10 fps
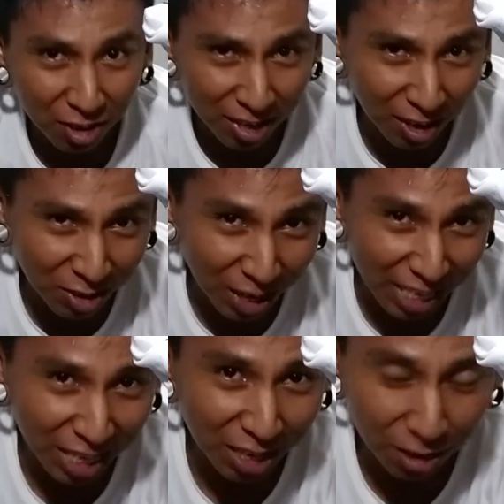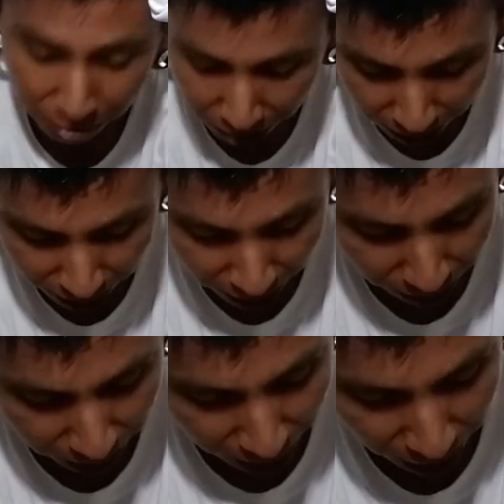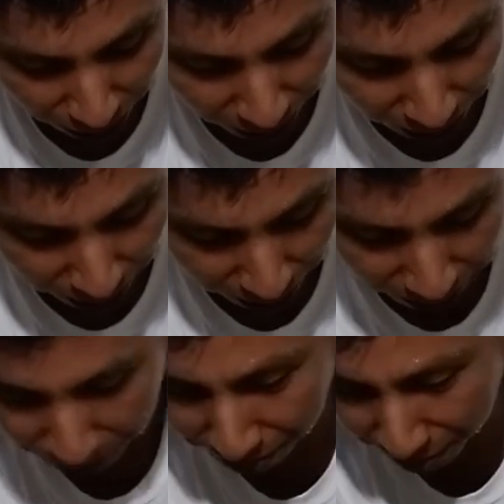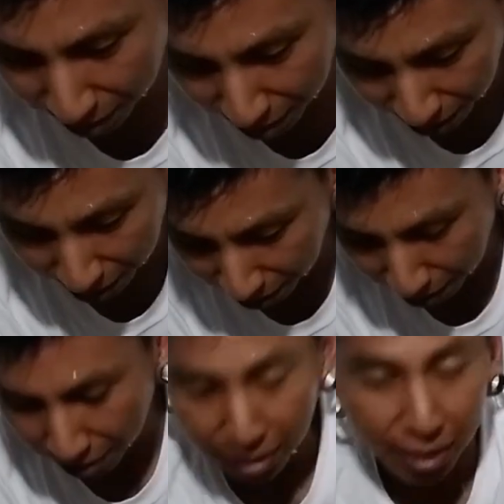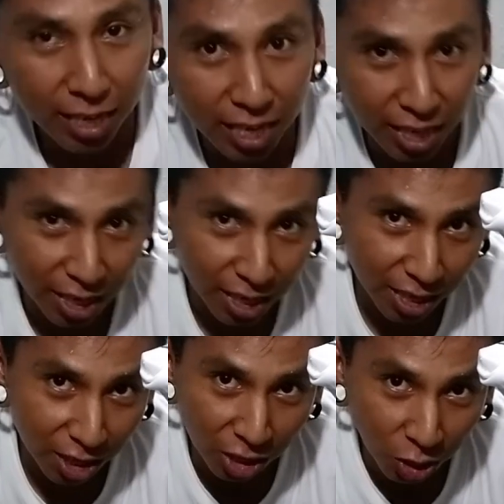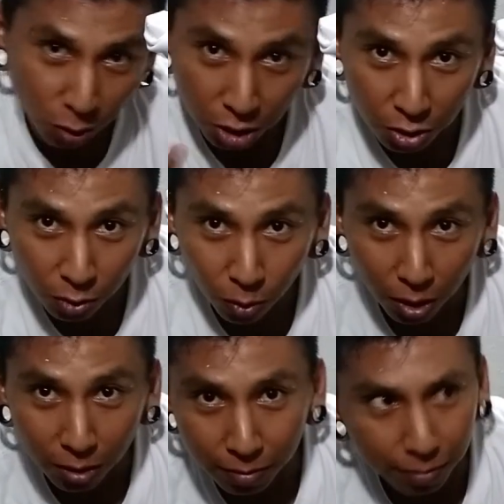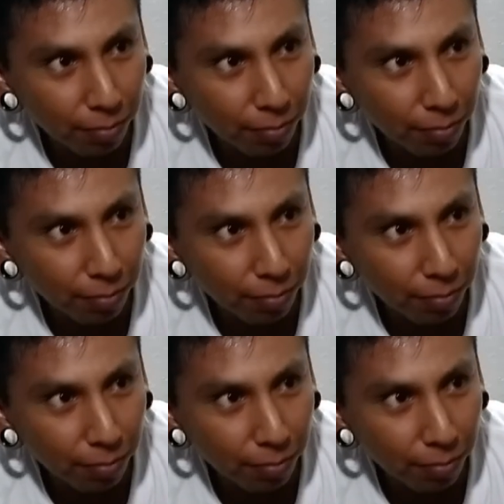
it's time to actually glue the little sticks to here and drill to the wall.